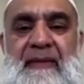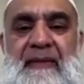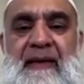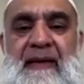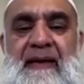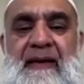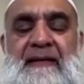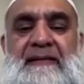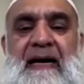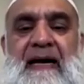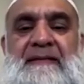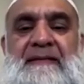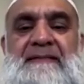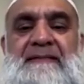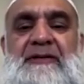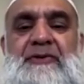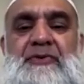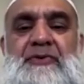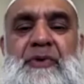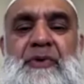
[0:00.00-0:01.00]
It's
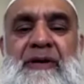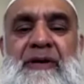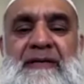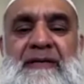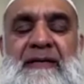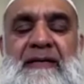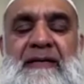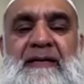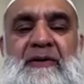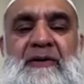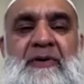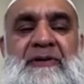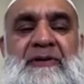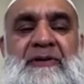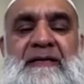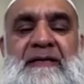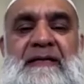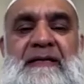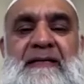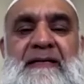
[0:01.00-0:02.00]
120 or
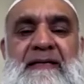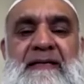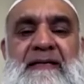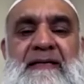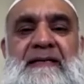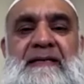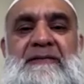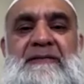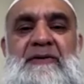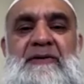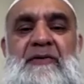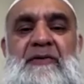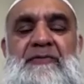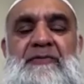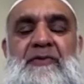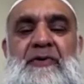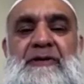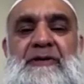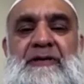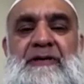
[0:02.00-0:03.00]
30 years of
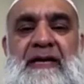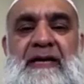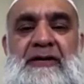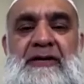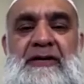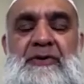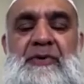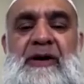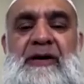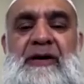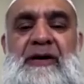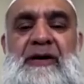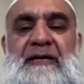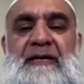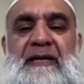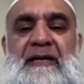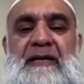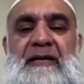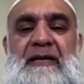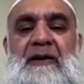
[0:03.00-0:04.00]

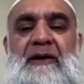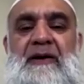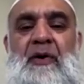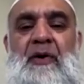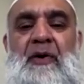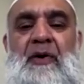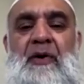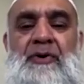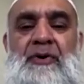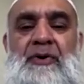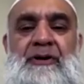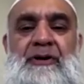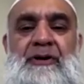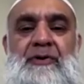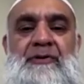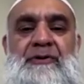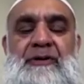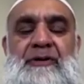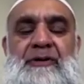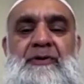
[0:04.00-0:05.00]
continuation, ongoing
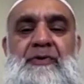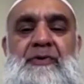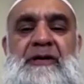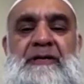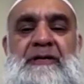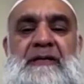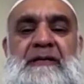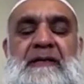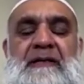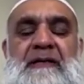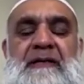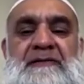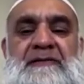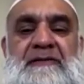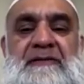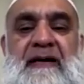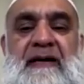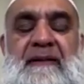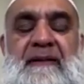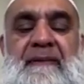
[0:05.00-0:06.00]
continuation in the
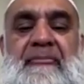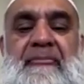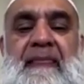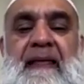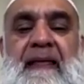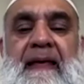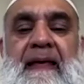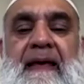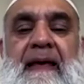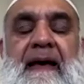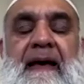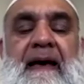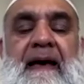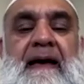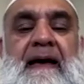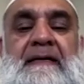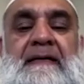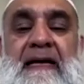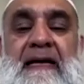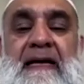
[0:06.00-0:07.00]
struggle. Uh,
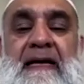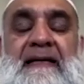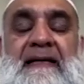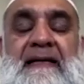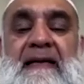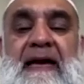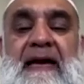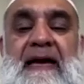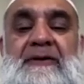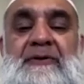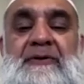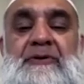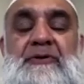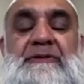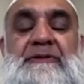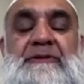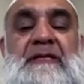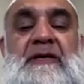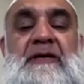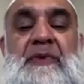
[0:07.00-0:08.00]
Shanti Naidoo, during
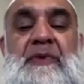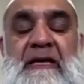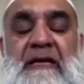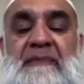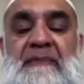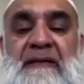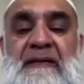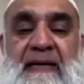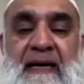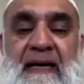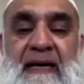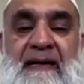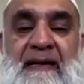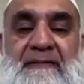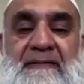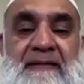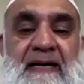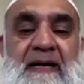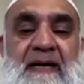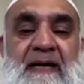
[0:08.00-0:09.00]
the Winnie Mandela
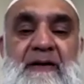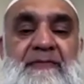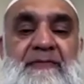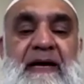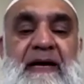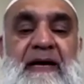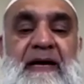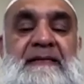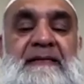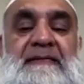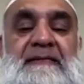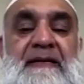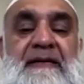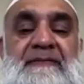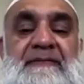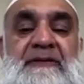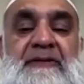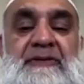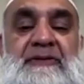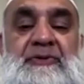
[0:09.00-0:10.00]
trial of
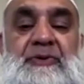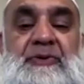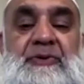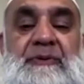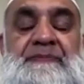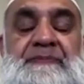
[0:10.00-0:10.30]
1972,